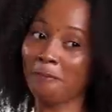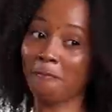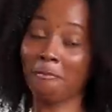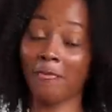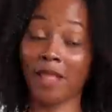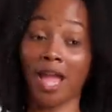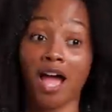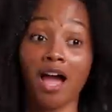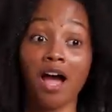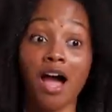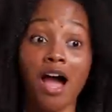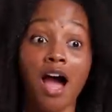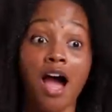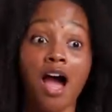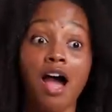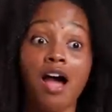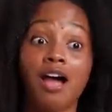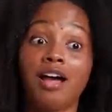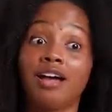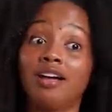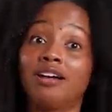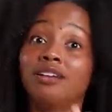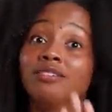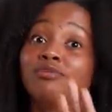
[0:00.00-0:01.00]
And it, I
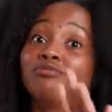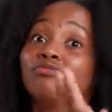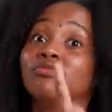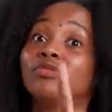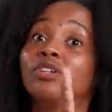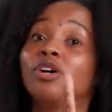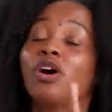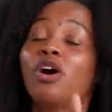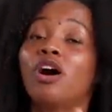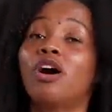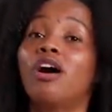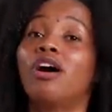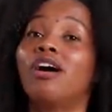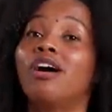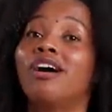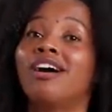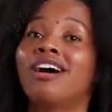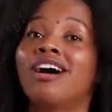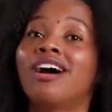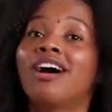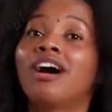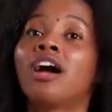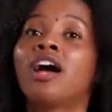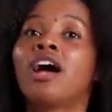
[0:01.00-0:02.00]
only bring that up because
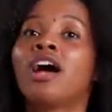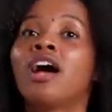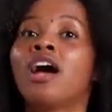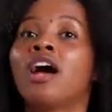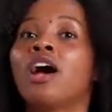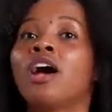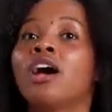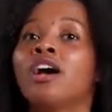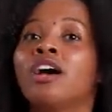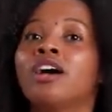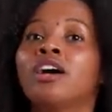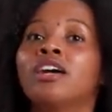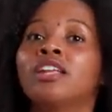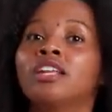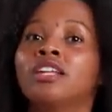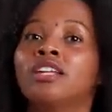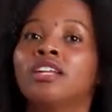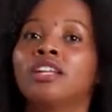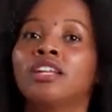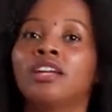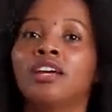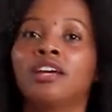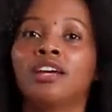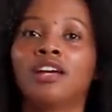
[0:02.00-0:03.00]
that's where Kevin
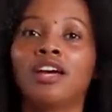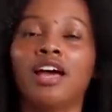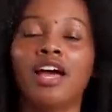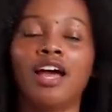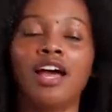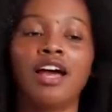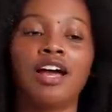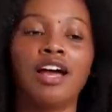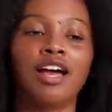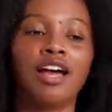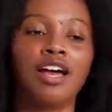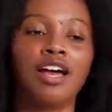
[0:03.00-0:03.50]
Samuels comes in.